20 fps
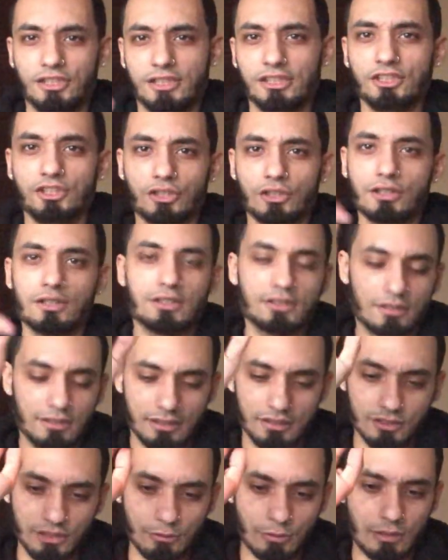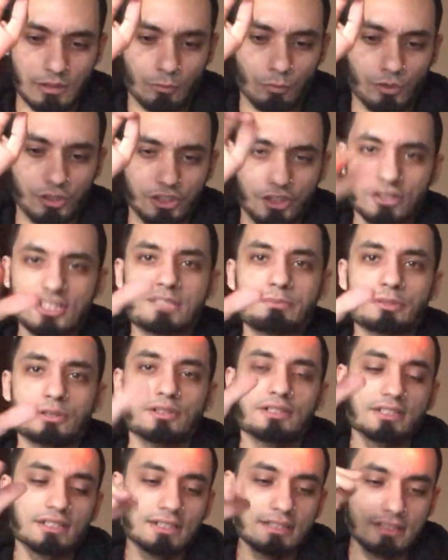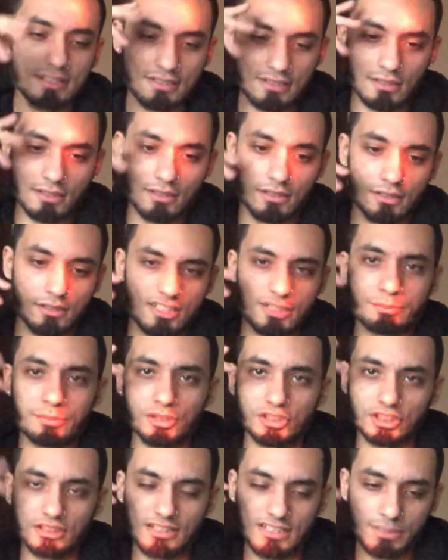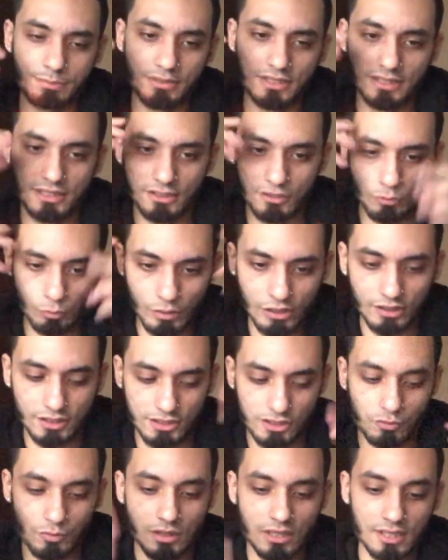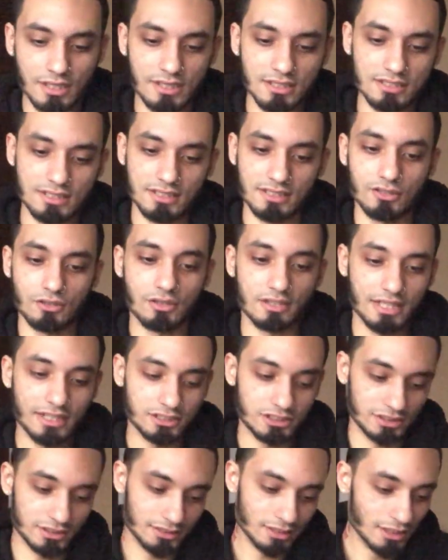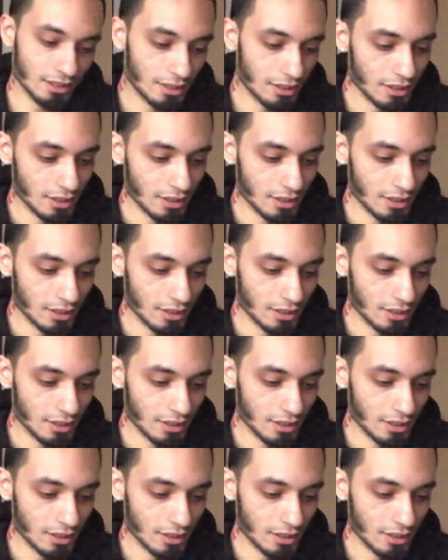and your and where your spirit is, uh, spiritually speaking, awareness wise, and all that shit.